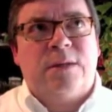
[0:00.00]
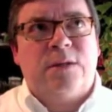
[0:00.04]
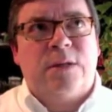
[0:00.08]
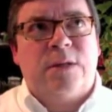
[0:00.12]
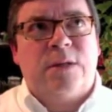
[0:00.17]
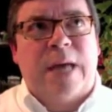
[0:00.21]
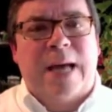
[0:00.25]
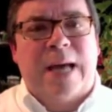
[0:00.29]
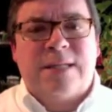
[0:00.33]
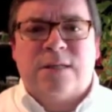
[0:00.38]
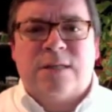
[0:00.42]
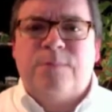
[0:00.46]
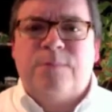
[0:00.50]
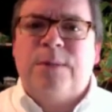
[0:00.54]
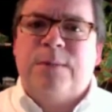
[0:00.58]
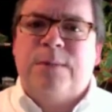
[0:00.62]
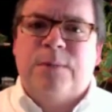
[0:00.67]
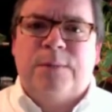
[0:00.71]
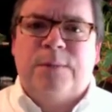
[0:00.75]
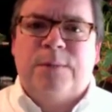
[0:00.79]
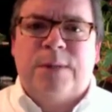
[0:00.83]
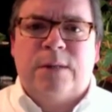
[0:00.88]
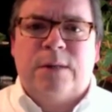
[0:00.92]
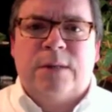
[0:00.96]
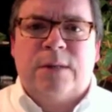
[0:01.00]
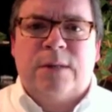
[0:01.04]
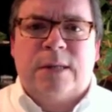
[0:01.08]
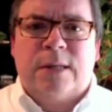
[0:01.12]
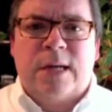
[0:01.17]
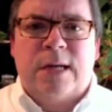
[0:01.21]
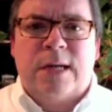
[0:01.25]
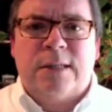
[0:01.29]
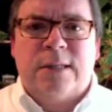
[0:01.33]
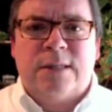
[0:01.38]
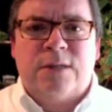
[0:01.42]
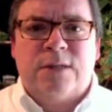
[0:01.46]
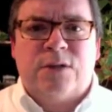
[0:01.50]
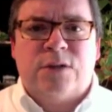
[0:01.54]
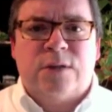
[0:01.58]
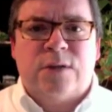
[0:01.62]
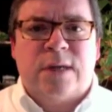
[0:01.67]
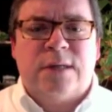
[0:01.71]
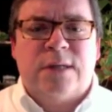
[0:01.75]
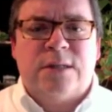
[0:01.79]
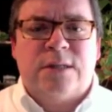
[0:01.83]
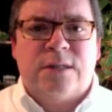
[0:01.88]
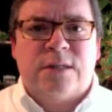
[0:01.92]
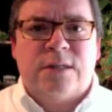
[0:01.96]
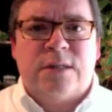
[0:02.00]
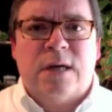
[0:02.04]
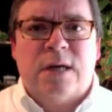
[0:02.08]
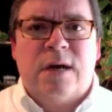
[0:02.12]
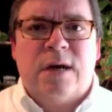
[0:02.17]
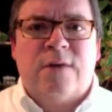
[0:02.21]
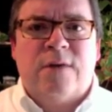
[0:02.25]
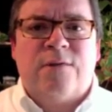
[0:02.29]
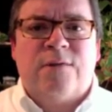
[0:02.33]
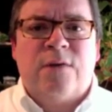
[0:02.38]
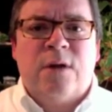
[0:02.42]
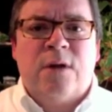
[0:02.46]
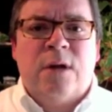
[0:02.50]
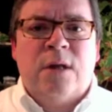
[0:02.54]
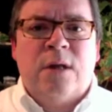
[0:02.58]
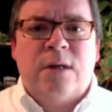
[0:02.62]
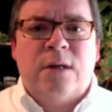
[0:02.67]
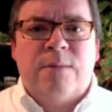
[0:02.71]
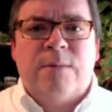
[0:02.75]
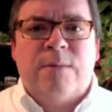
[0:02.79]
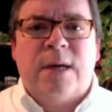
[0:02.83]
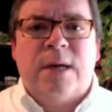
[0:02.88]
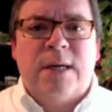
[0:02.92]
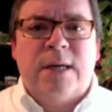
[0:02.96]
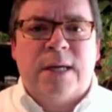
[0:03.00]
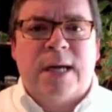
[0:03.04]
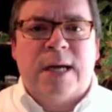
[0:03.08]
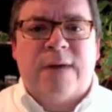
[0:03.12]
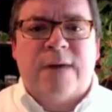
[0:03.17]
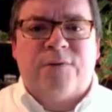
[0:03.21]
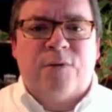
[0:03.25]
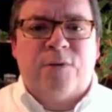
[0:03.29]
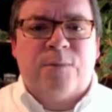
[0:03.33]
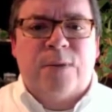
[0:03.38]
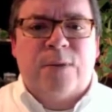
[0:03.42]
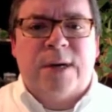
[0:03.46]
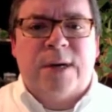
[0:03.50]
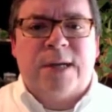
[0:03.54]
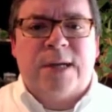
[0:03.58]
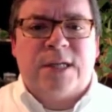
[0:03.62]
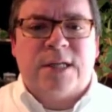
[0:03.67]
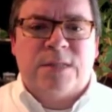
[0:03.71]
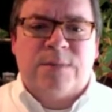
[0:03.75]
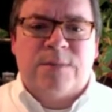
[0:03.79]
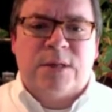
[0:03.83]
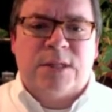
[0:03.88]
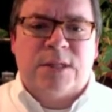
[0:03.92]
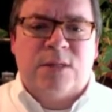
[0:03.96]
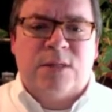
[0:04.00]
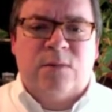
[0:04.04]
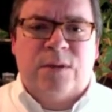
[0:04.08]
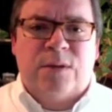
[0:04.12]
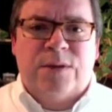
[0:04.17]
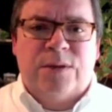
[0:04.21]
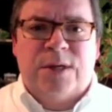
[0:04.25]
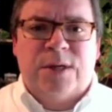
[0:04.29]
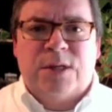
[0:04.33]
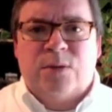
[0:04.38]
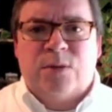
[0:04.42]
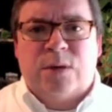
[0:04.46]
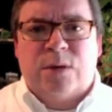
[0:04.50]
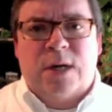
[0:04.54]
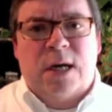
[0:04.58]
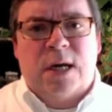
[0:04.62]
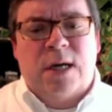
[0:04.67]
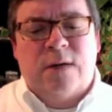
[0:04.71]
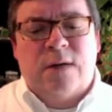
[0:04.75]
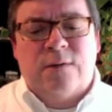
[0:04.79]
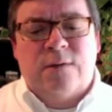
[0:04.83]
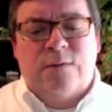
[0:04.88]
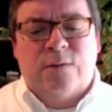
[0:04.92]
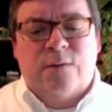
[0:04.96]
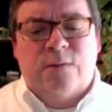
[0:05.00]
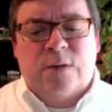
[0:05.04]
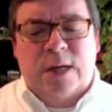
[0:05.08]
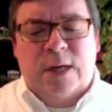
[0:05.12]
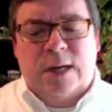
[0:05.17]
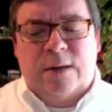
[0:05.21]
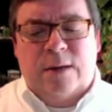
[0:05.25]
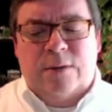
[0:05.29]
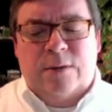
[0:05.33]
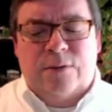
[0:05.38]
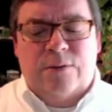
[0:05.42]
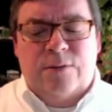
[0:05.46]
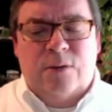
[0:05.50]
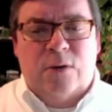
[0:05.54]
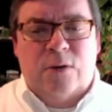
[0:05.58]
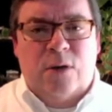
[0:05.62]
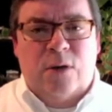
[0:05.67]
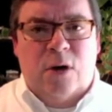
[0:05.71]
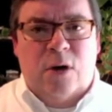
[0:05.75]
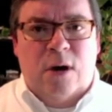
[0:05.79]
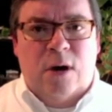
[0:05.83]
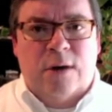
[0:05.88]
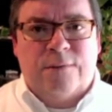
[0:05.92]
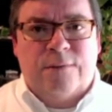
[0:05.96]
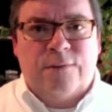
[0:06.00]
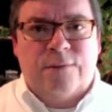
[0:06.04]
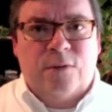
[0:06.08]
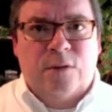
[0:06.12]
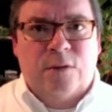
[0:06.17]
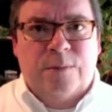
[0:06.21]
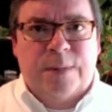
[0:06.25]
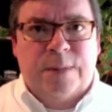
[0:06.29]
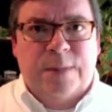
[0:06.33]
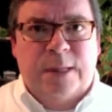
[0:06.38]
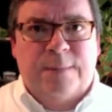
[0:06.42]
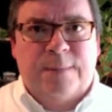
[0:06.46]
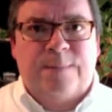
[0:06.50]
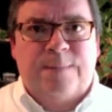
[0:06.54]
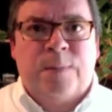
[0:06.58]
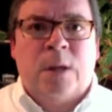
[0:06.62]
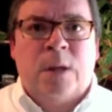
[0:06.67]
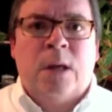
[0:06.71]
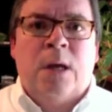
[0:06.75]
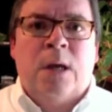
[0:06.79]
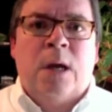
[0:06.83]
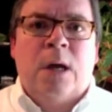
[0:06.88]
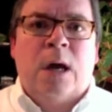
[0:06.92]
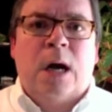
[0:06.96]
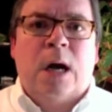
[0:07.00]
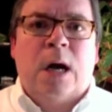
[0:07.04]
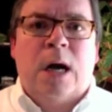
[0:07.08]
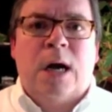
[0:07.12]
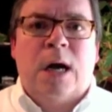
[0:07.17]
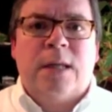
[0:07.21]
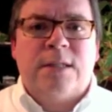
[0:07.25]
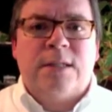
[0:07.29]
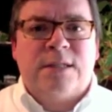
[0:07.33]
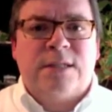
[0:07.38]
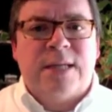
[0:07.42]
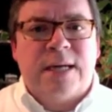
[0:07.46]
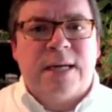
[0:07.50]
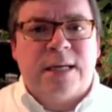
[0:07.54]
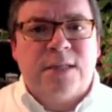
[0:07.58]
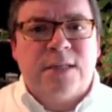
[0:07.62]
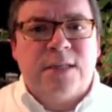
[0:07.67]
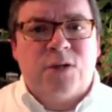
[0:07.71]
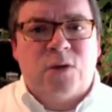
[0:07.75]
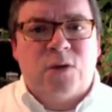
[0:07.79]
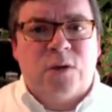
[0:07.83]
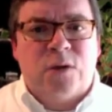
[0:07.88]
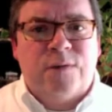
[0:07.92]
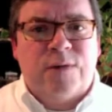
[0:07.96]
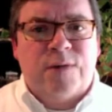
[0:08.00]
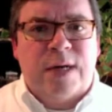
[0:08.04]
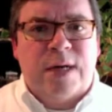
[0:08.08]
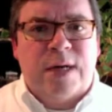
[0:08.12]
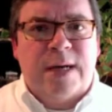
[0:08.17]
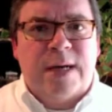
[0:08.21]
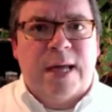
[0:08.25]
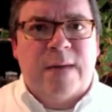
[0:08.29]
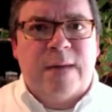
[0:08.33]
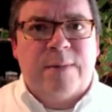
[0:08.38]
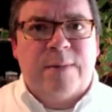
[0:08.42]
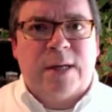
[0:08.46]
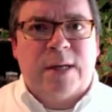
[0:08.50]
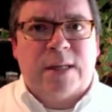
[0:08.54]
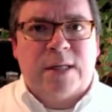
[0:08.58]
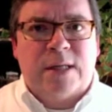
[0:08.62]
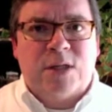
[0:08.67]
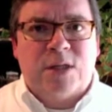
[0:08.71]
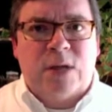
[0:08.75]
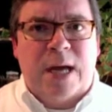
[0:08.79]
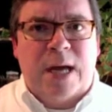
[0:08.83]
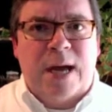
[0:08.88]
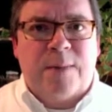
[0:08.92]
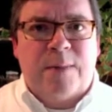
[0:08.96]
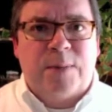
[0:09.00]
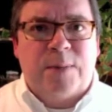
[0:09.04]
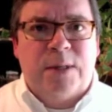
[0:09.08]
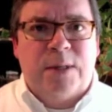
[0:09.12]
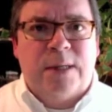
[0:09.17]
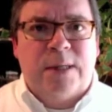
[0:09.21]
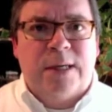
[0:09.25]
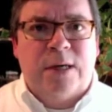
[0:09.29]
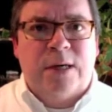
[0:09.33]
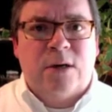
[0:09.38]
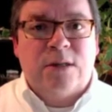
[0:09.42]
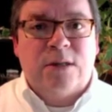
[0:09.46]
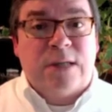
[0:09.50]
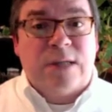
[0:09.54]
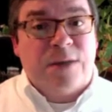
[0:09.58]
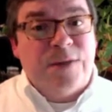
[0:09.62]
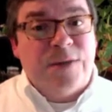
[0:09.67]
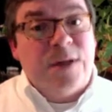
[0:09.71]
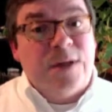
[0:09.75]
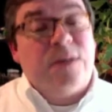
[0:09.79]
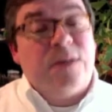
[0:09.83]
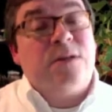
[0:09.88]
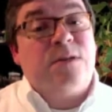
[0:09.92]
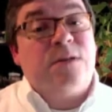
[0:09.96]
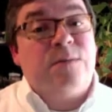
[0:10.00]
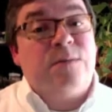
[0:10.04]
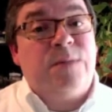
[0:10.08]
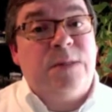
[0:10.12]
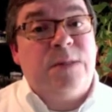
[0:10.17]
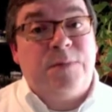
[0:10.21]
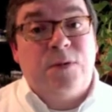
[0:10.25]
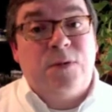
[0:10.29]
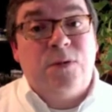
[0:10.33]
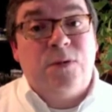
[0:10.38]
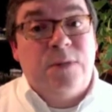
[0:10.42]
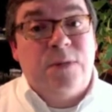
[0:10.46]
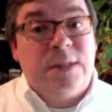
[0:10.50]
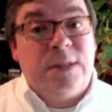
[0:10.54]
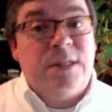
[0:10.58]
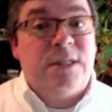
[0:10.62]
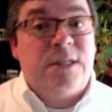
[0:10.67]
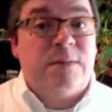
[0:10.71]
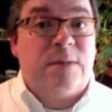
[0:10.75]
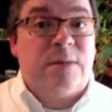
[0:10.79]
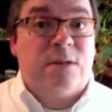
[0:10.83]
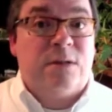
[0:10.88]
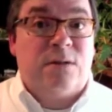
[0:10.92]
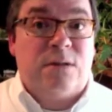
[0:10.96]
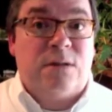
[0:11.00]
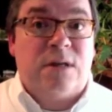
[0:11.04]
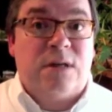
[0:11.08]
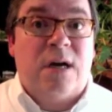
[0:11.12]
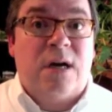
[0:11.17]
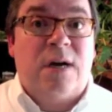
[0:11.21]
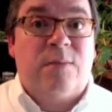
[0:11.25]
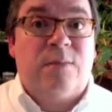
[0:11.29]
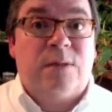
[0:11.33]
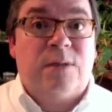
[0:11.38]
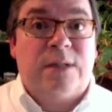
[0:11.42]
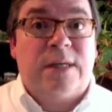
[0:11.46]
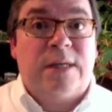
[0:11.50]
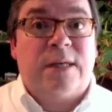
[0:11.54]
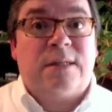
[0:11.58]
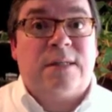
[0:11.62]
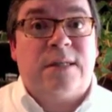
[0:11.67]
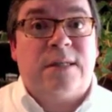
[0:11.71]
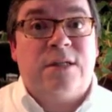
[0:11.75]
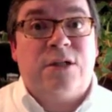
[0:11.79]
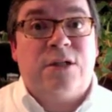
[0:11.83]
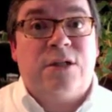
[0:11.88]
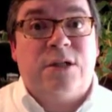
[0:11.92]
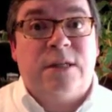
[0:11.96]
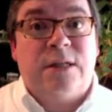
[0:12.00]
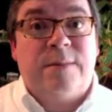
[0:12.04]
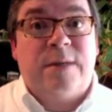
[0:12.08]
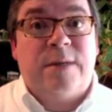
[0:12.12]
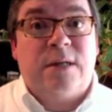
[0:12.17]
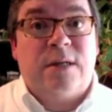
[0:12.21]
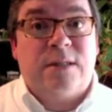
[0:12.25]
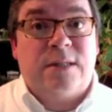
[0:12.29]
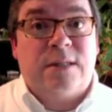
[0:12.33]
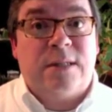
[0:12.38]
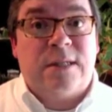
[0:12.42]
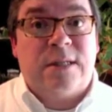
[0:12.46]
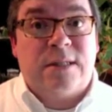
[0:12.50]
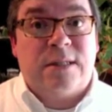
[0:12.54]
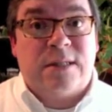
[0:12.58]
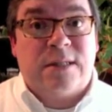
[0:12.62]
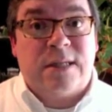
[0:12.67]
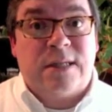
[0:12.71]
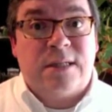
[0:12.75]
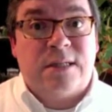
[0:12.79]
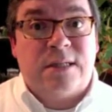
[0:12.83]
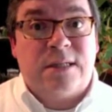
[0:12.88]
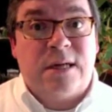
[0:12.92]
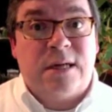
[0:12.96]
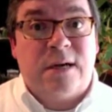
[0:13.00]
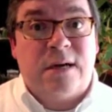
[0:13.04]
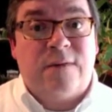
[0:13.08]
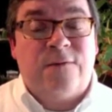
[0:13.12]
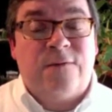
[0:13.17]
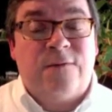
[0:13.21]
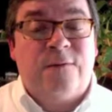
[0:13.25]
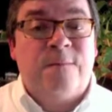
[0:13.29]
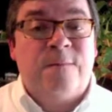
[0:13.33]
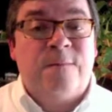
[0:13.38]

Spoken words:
asking people to be done the content strategy stuff the Monday after break, especially when things were kind of like thrown off a little bit. The second sort of dynamic that's happening here is I think there's some people who need some extra time with the XHTML, CSS stuff.